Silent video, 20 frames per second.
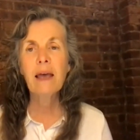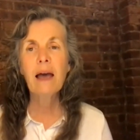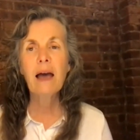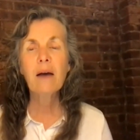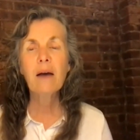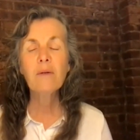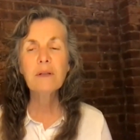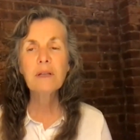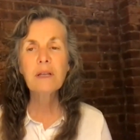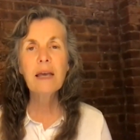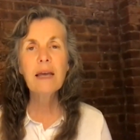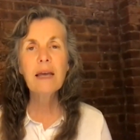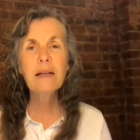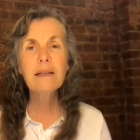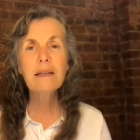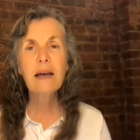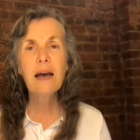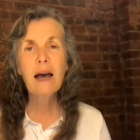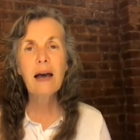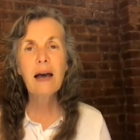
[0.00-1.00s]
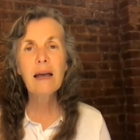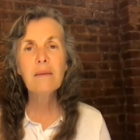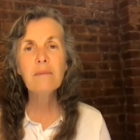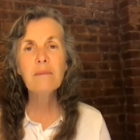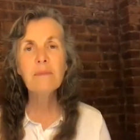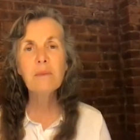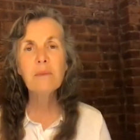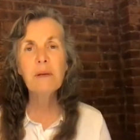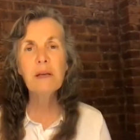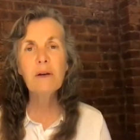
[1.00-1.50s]
I will take
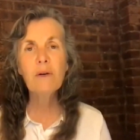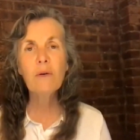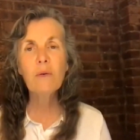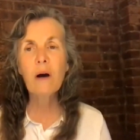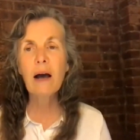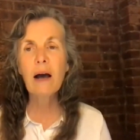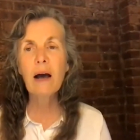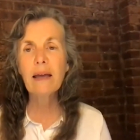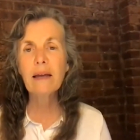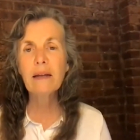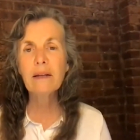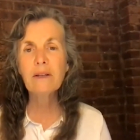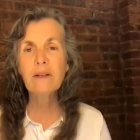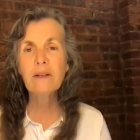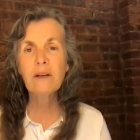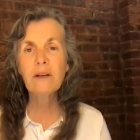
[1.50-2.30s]
time to be quiet.